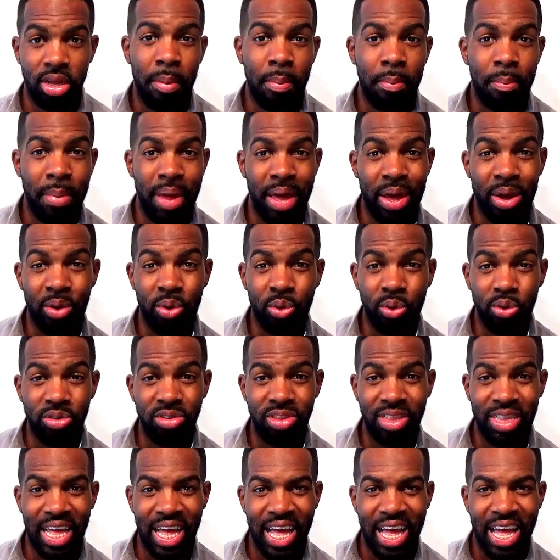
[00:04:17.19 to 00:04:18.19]
Me
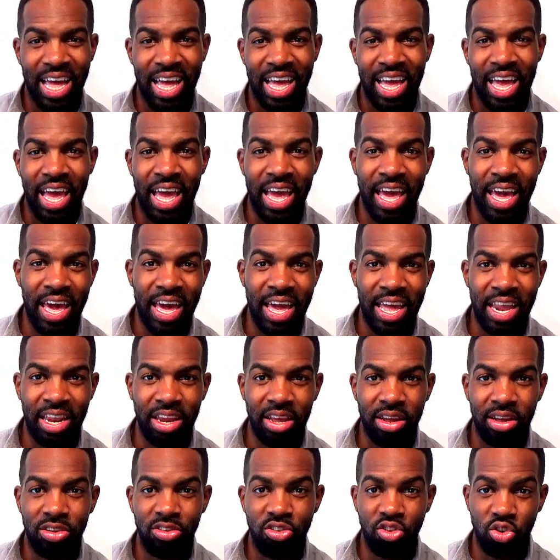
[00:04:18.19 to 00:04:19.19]
gusta
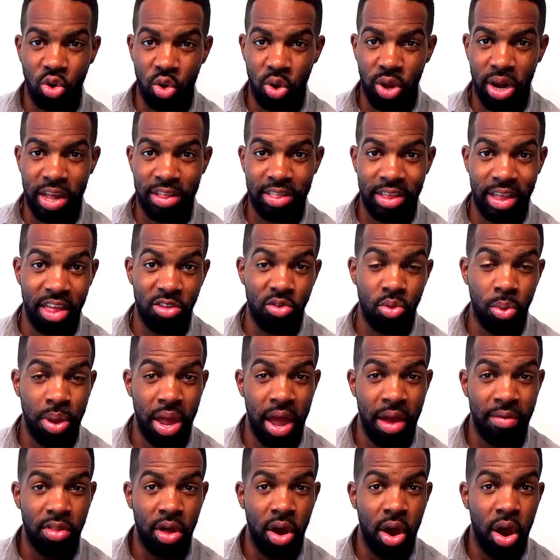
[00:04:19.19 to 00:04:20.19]
el chocolate. That's why we
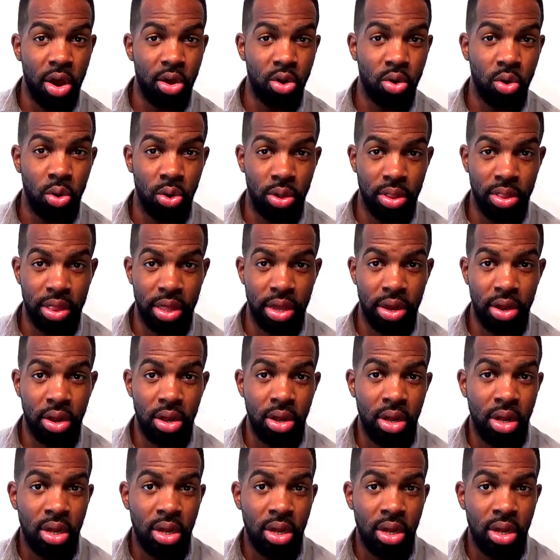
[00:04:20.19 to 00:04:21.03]
have the article in there.